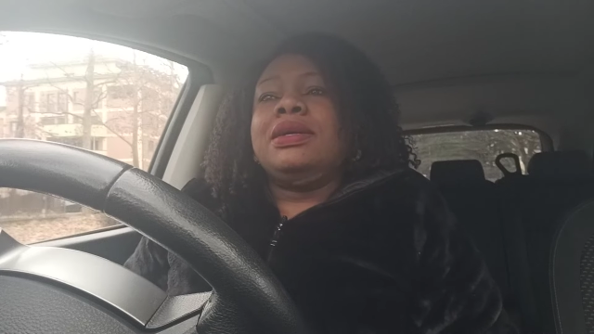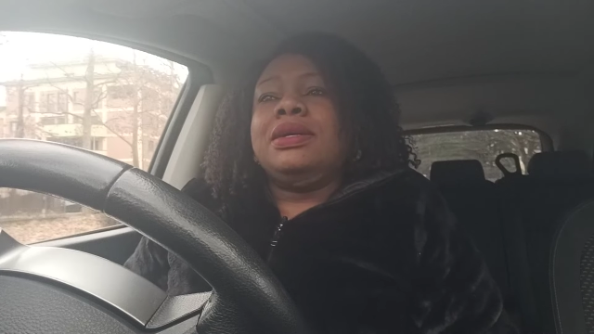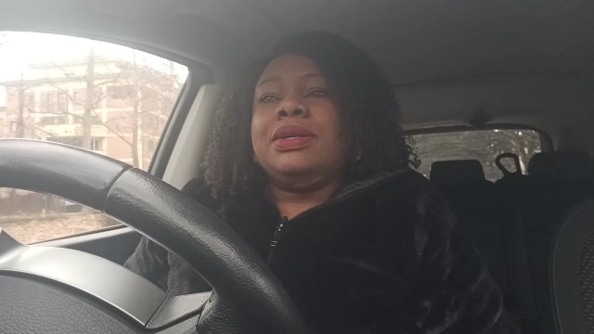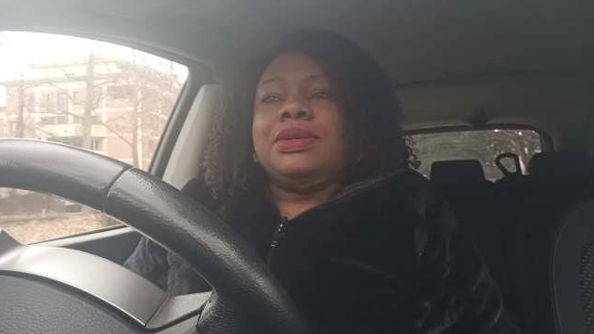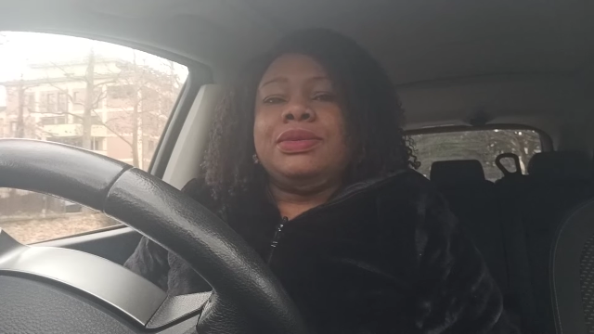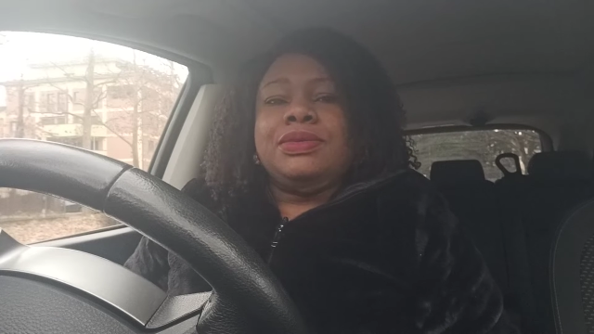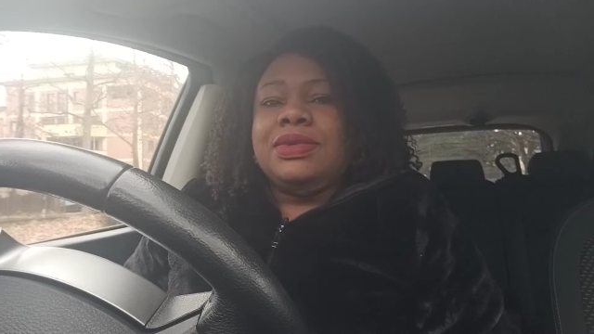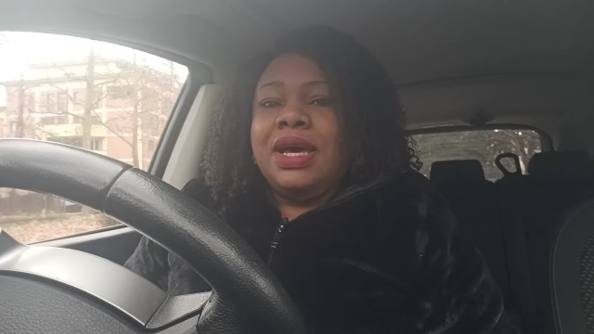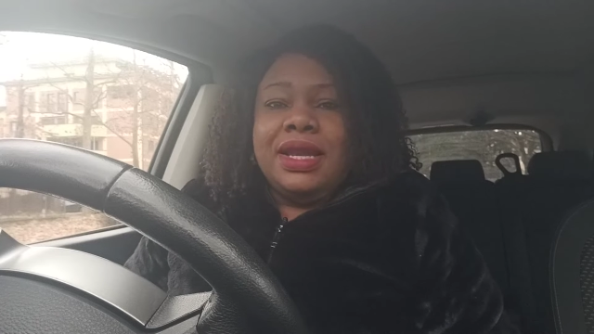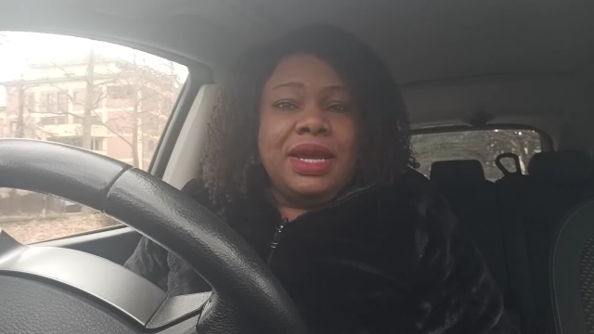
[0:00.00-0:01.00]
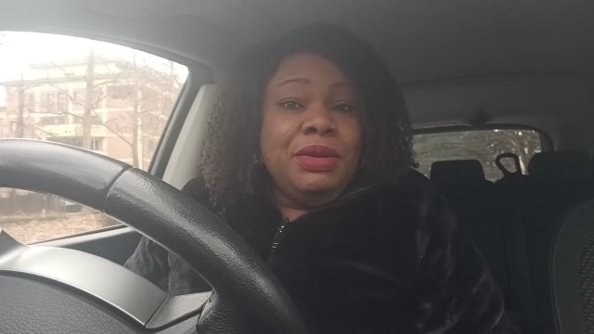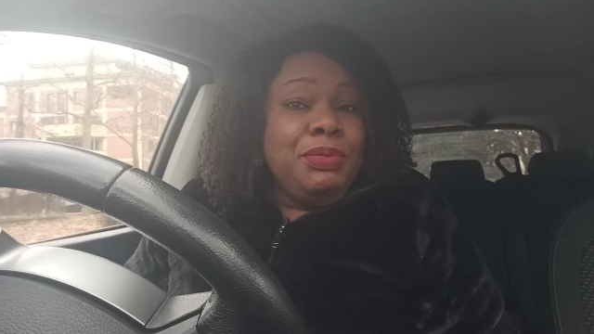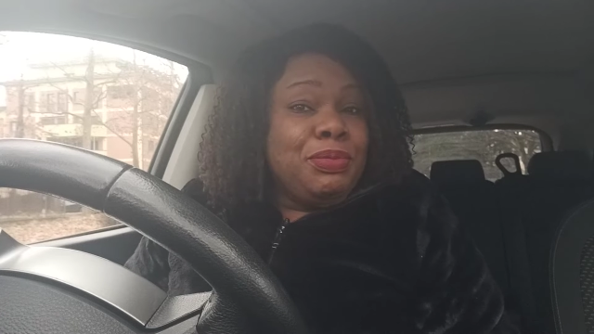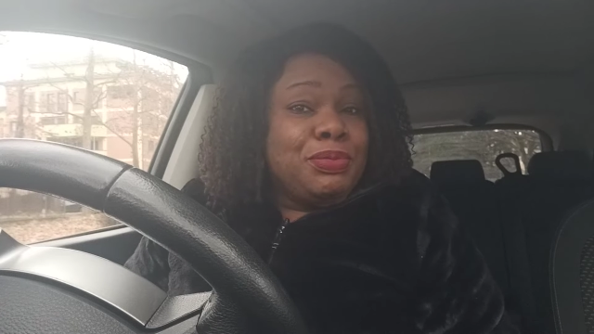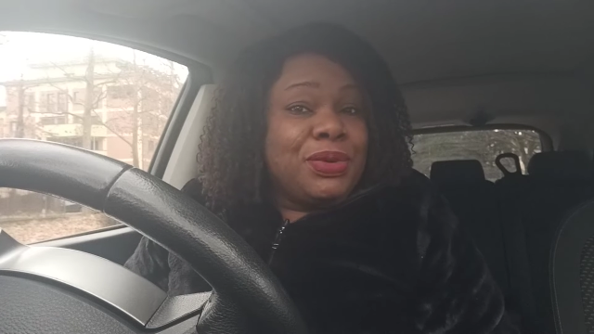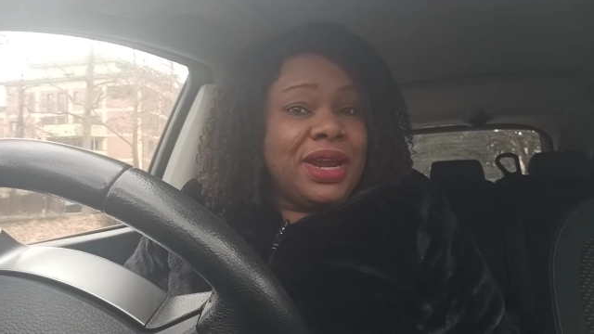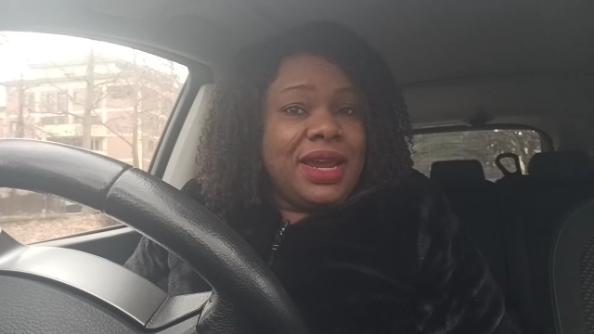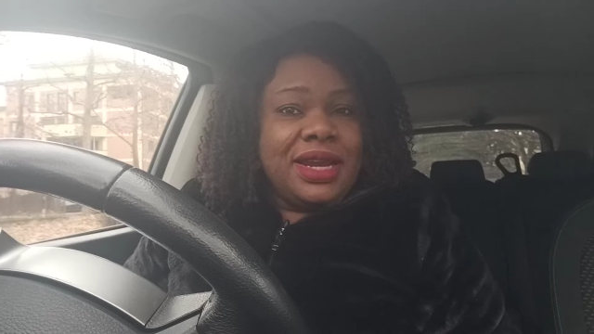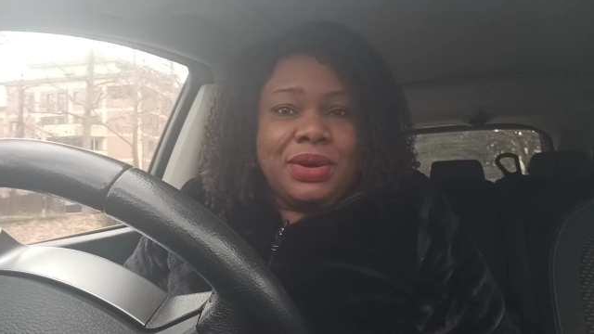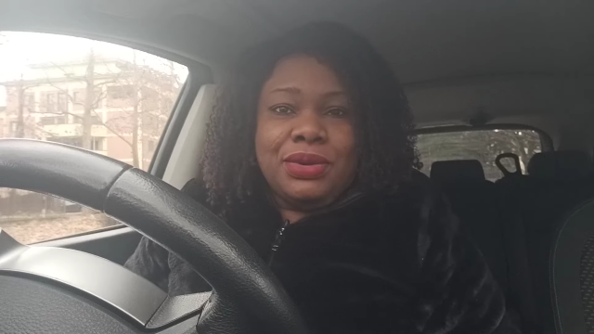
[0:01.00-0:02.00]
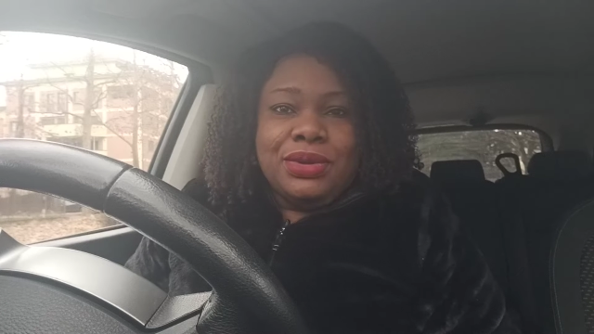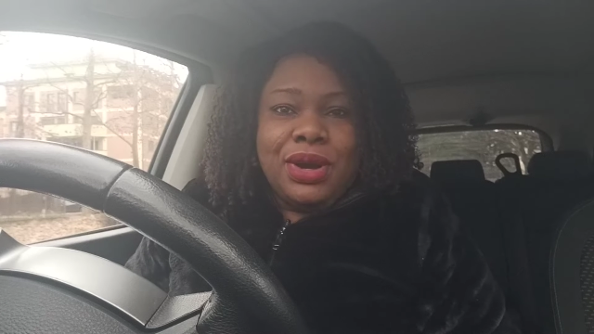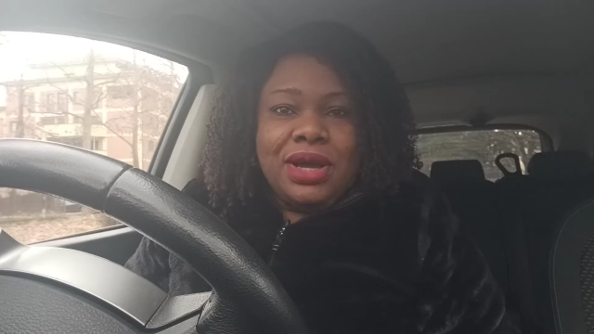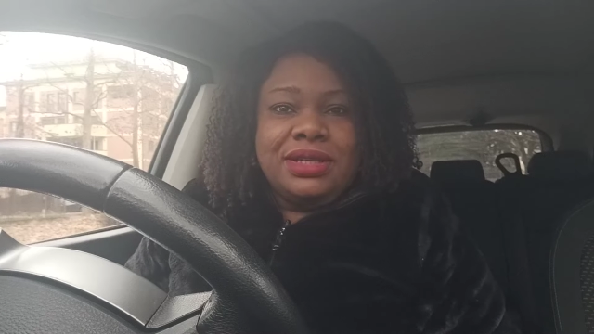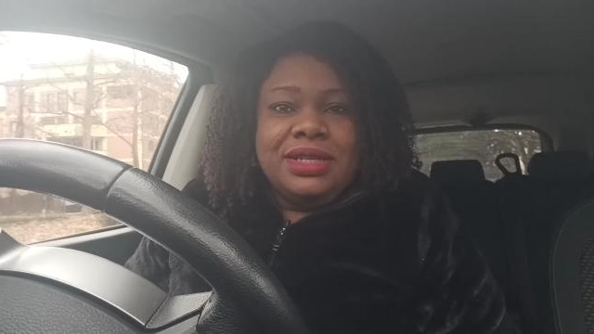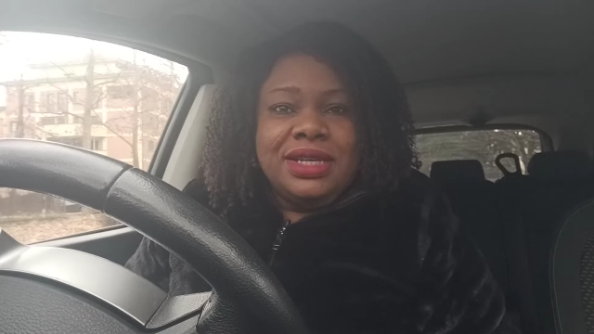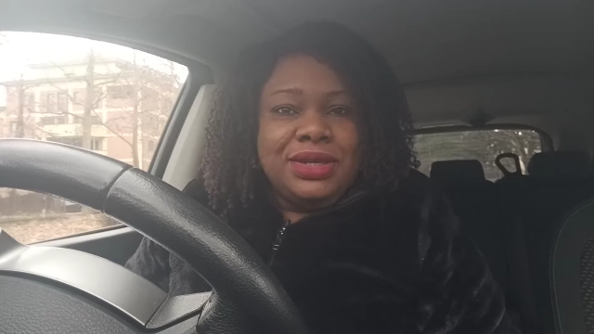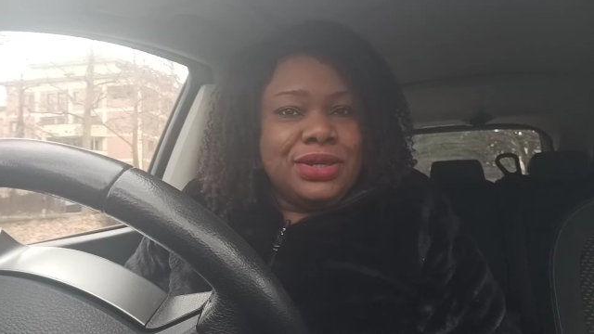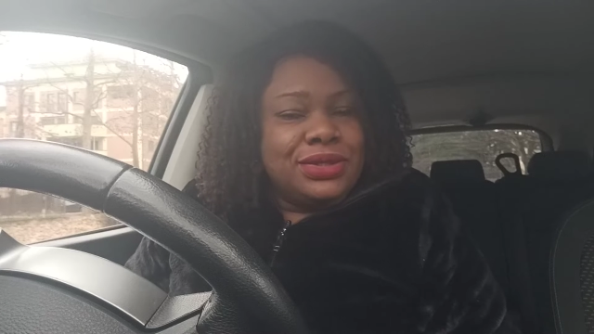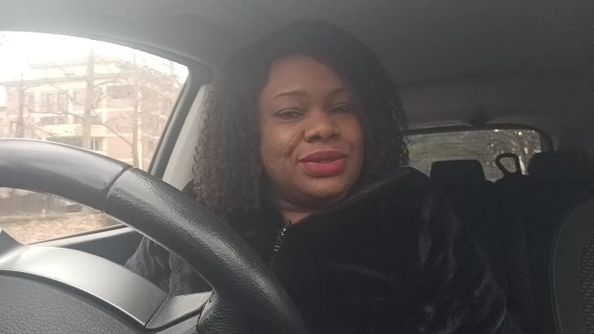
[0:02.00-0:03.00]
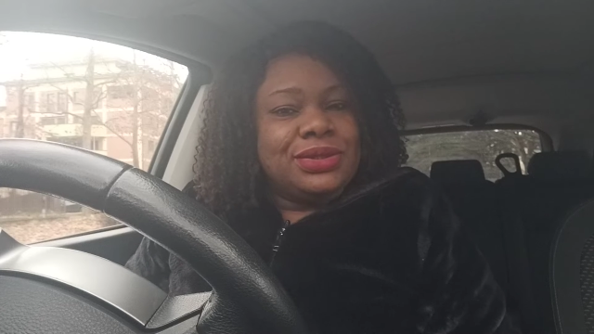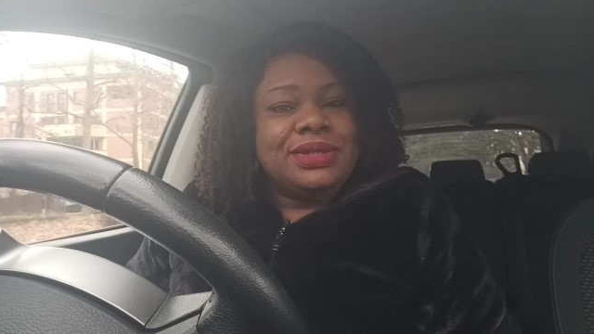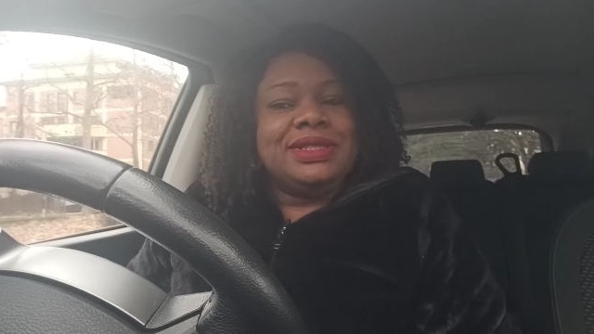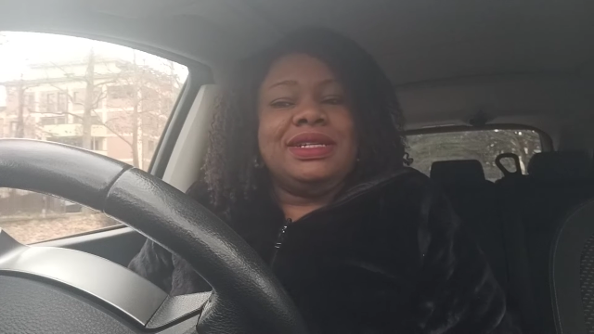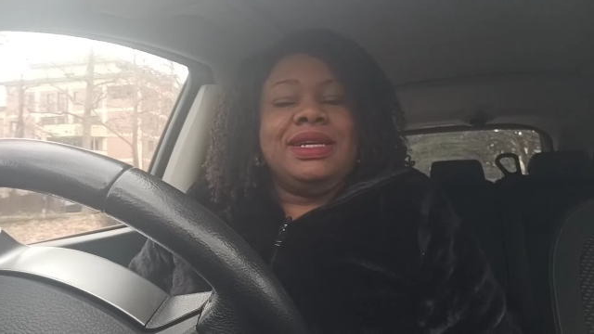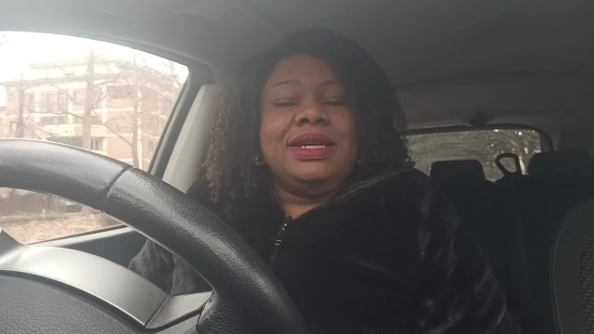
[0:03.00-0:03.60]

And I pray that will God lead us to